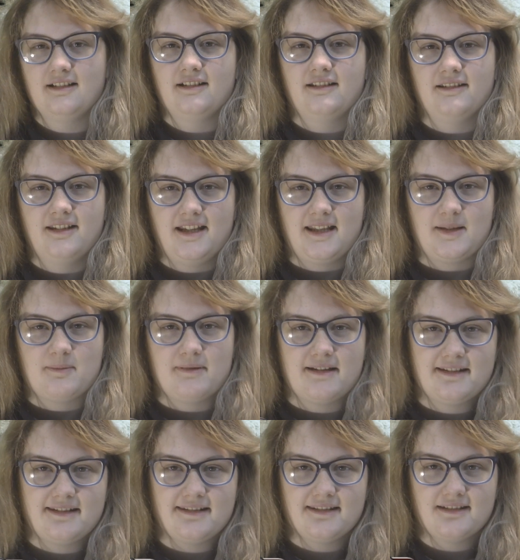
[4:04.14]
Thanks,
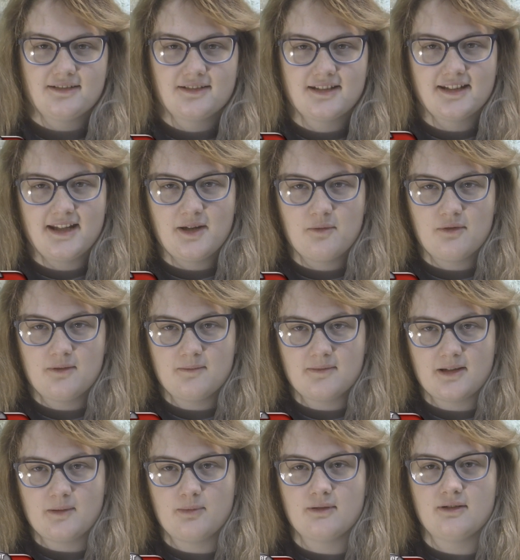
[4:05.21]
Ben. Today warms
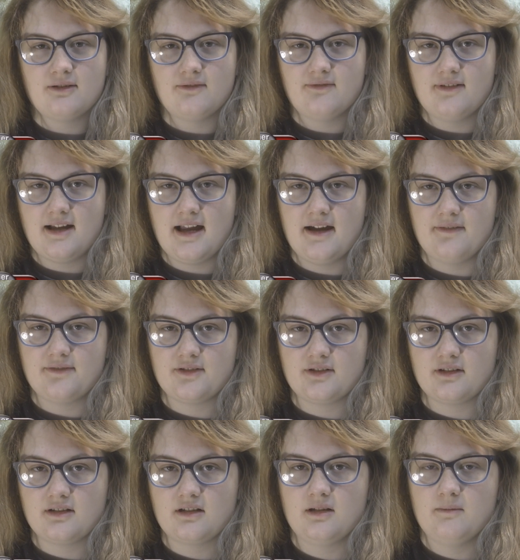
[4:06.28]
up a little after
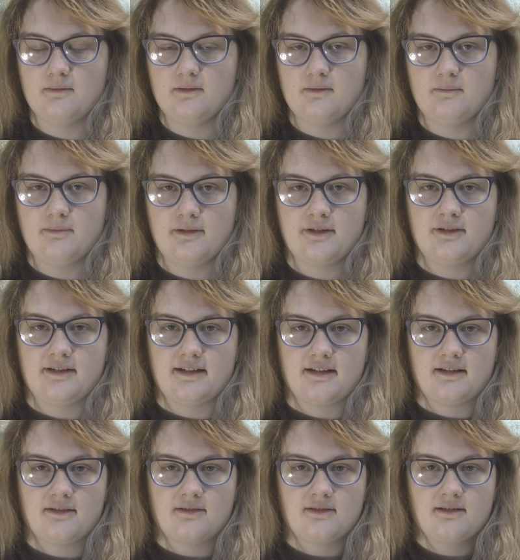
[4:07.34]
a couple bitter
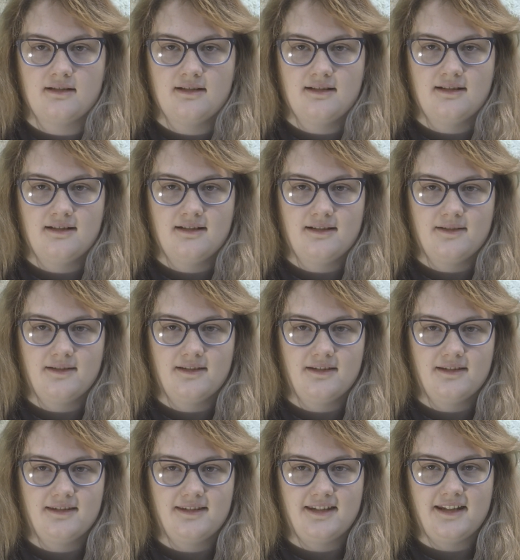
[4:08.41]
days.
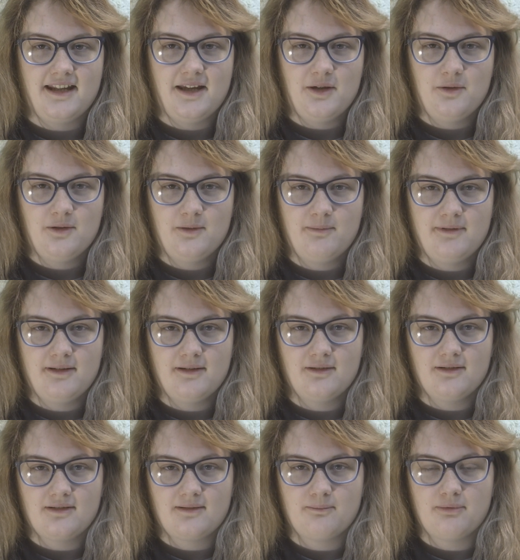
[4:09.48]
Today would
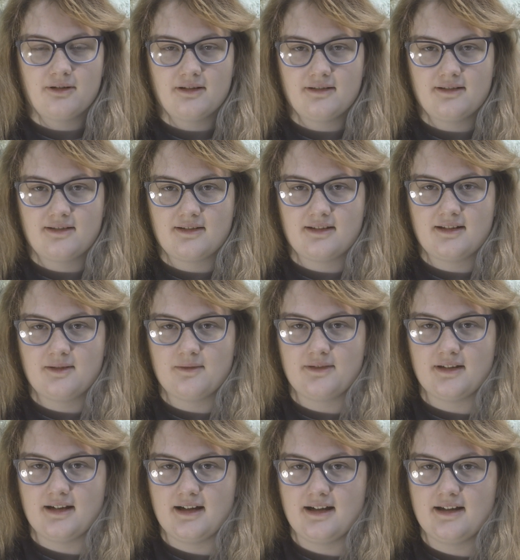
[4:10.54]
be partly sunny with the
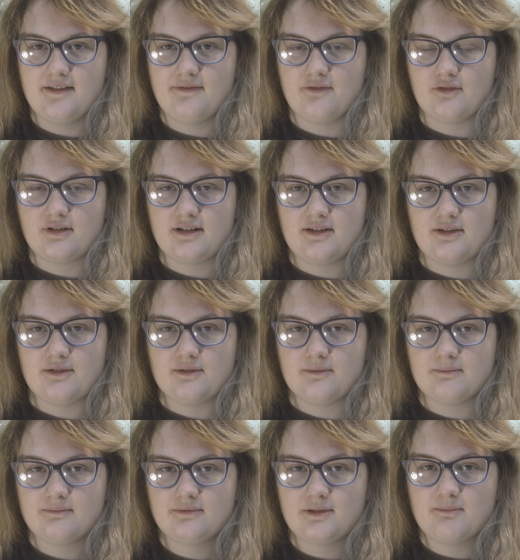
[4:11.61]
high of 42.
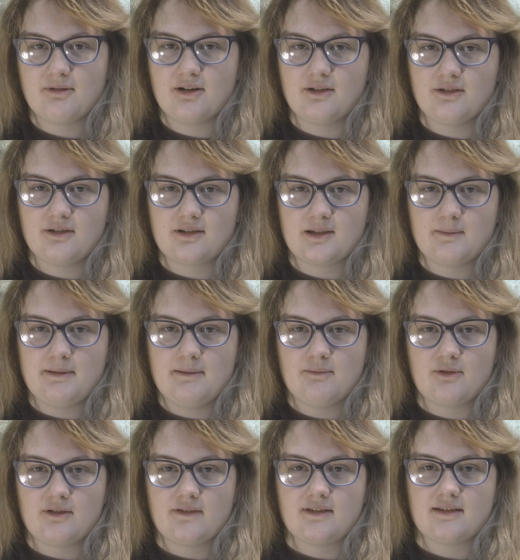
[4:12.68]
Tomorrow looks to be
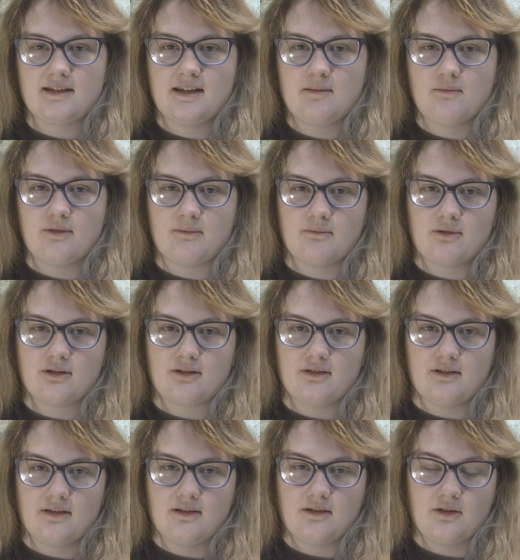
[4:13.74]
more of the same with more
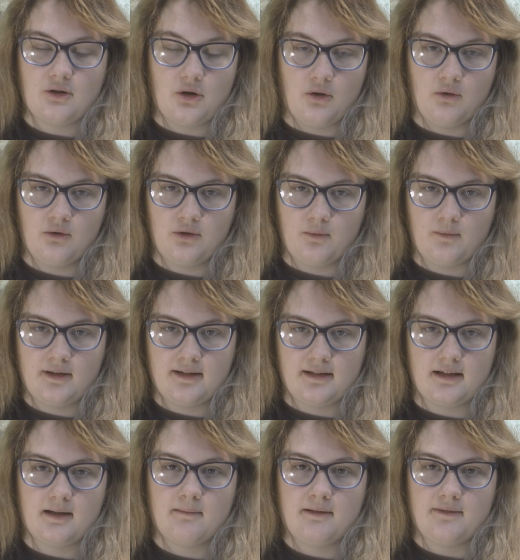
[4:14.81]
cl- cold wind
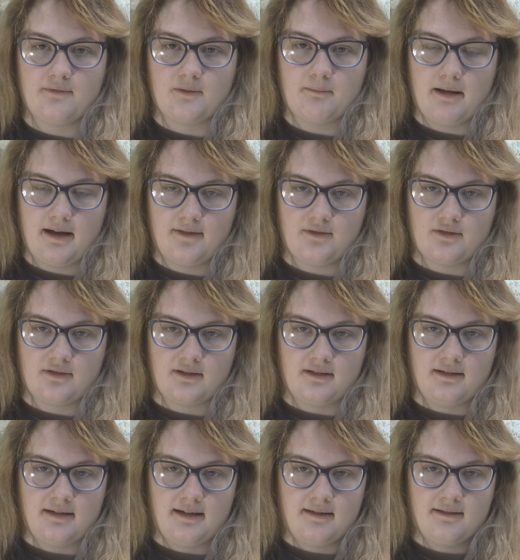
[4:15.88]
coming for back for Sunday.